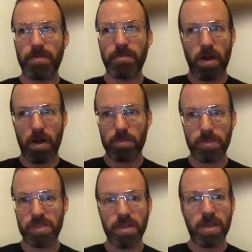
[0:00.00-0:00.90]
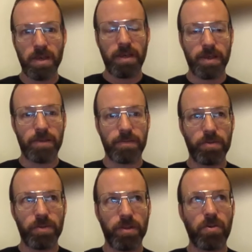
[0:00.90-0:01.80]
comms
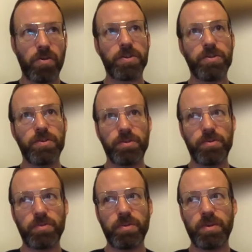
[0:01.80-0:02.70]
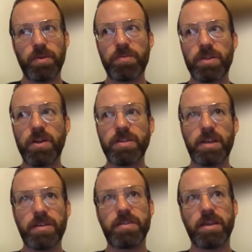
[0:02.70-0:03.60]
in order to start to
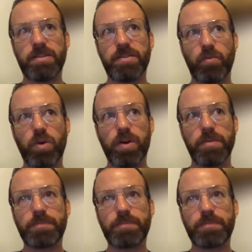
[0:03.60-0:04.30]
get a sense of what